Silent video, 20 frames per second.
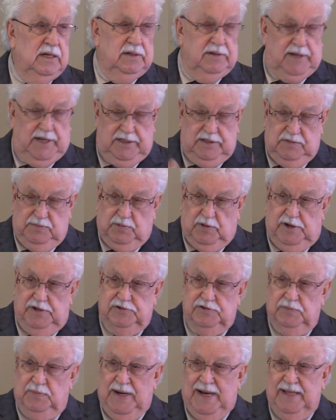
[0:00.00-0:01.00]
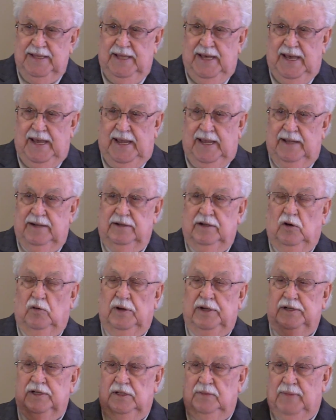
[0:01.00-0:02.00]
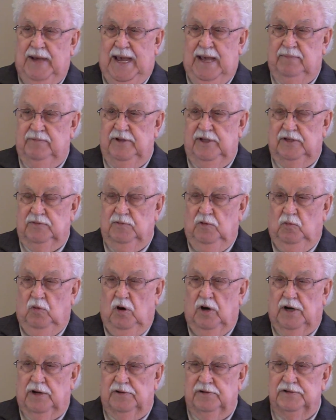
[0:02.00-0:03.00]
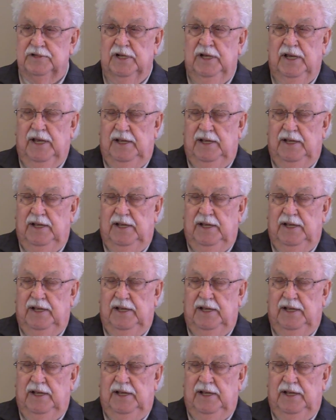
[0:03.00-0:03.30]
take the preacher by the hand, go into the baptismal waters,